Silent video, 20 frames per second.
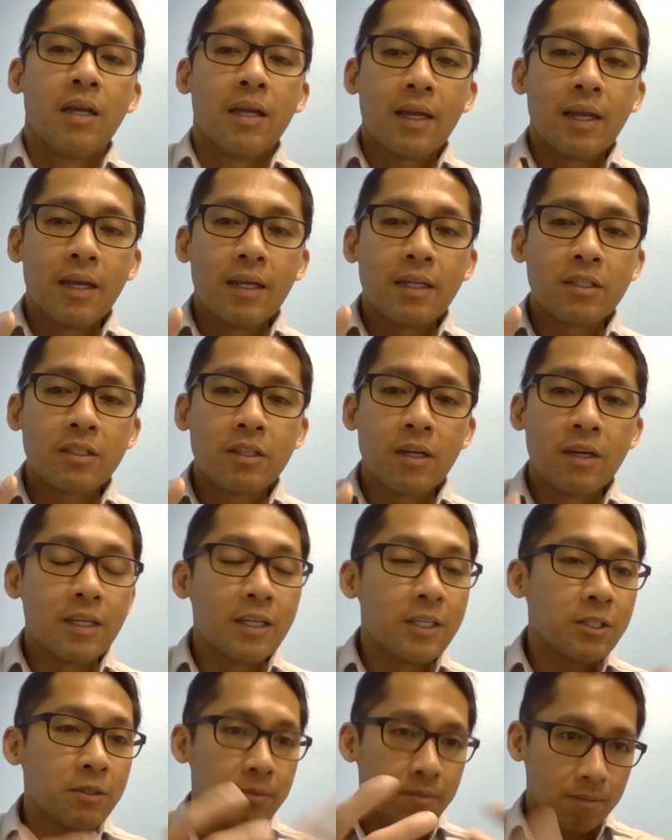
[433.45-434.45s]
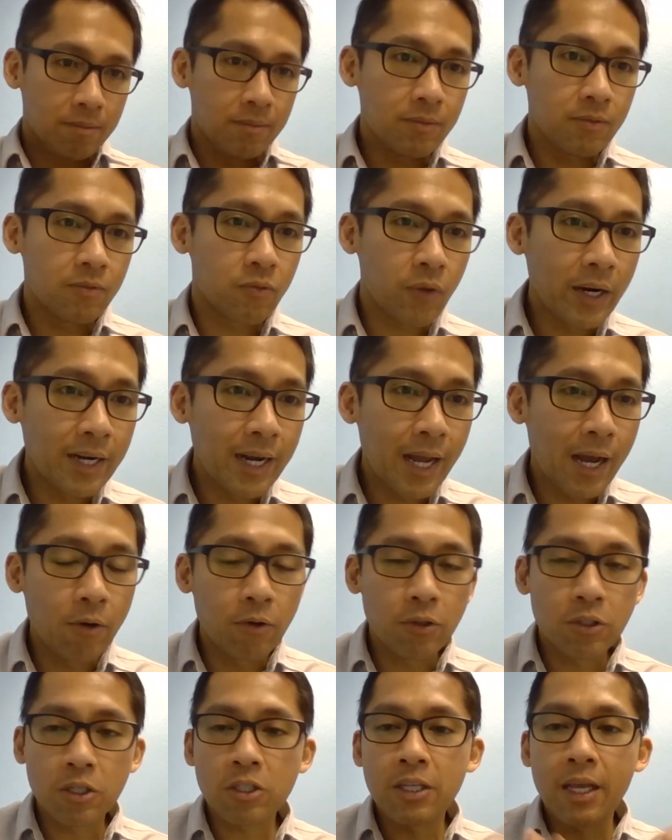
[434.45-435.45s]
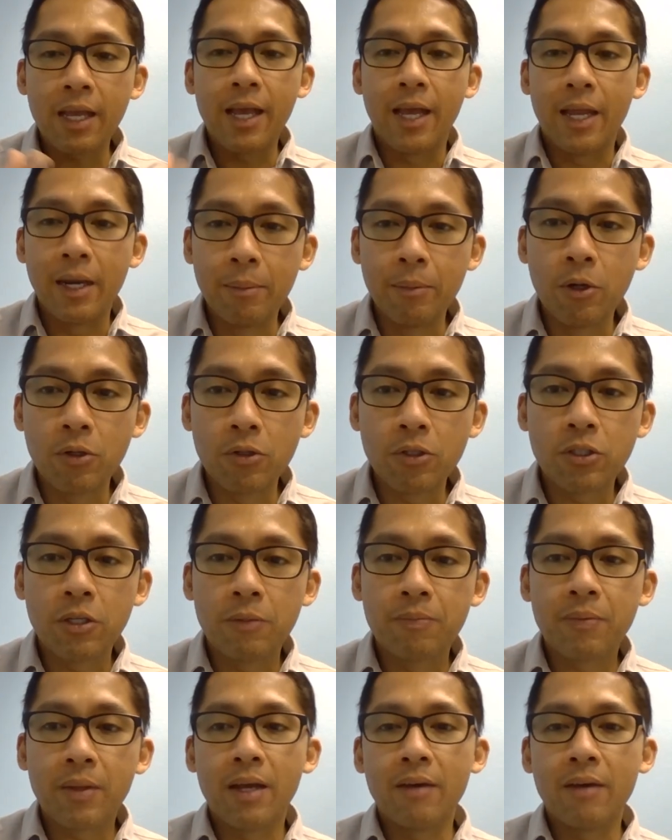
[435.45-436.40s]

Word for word: and studies right now, just animals